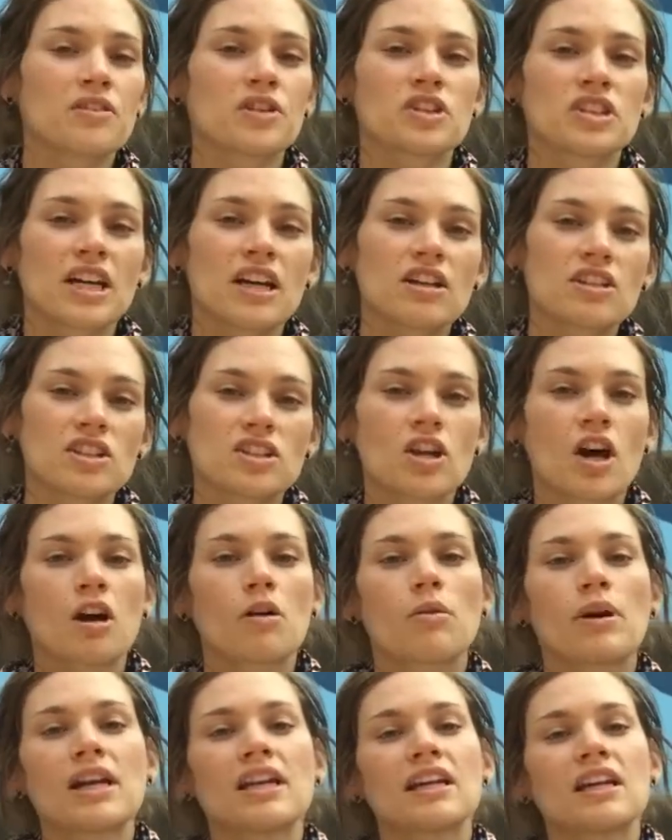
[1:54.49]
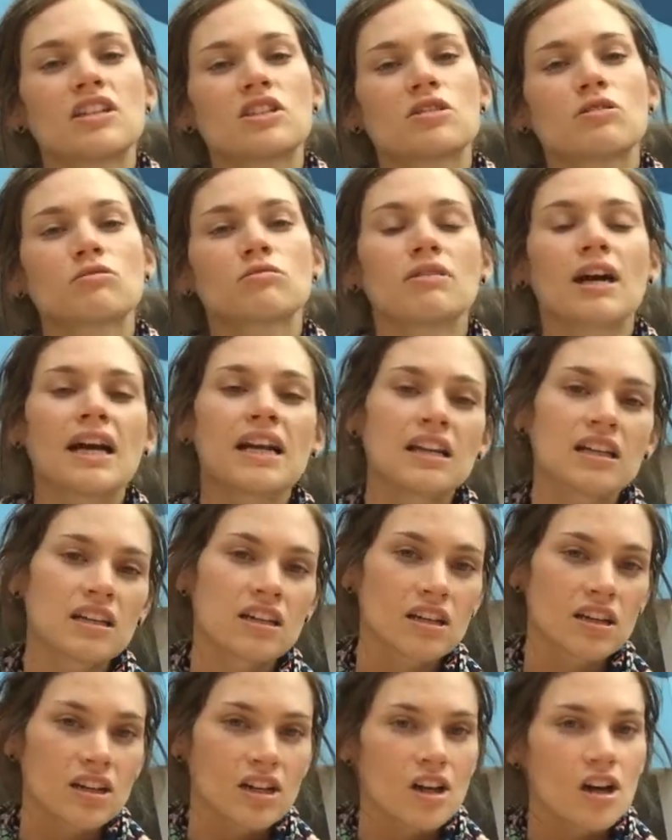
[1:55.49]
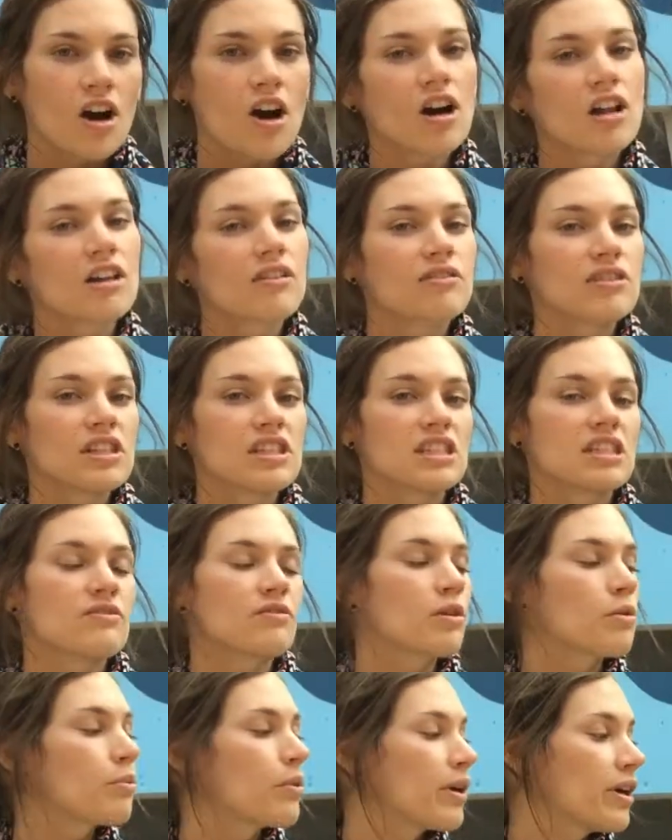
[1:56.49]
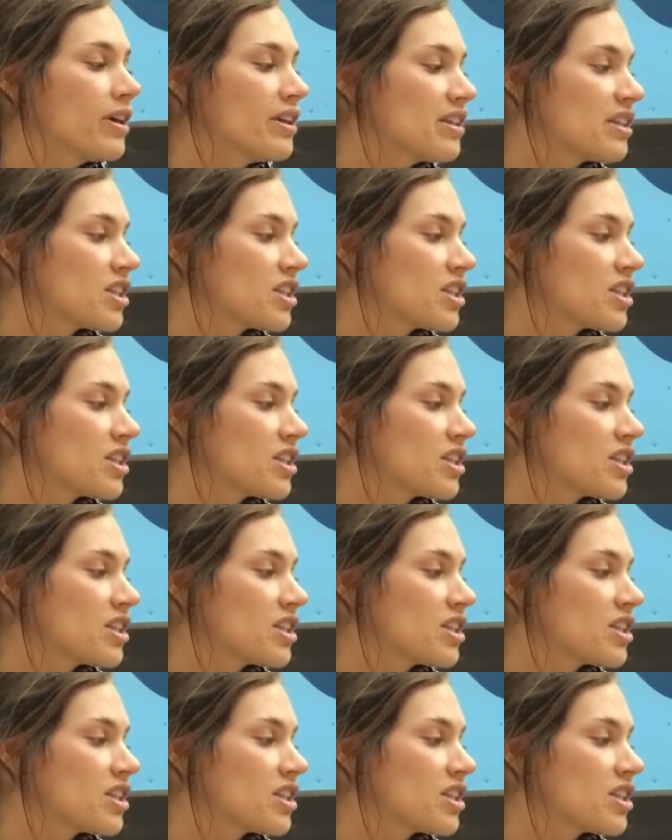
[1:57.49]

your child's not quite yet to writing all of these different words.